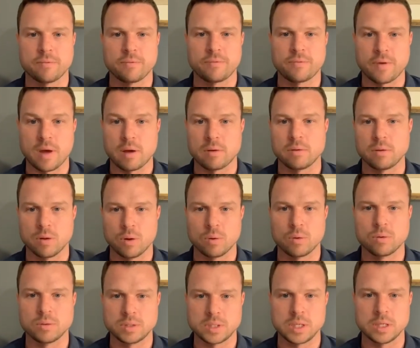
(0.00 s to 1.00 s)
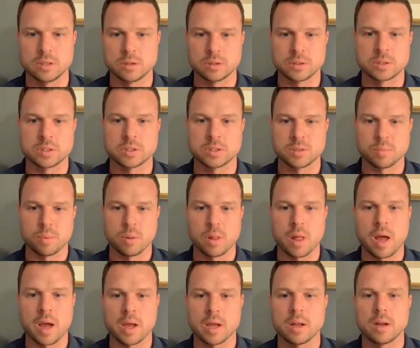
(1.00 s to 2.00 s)
found local dealers to
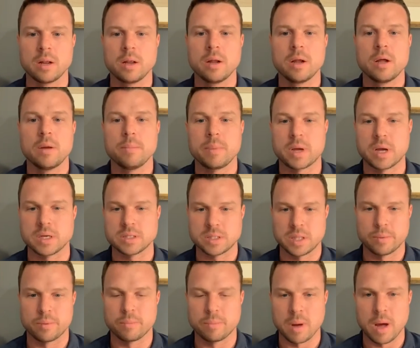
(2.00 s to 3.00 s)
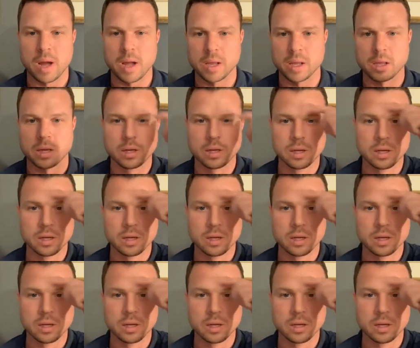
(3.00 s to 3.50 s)
supply it because they were buying it.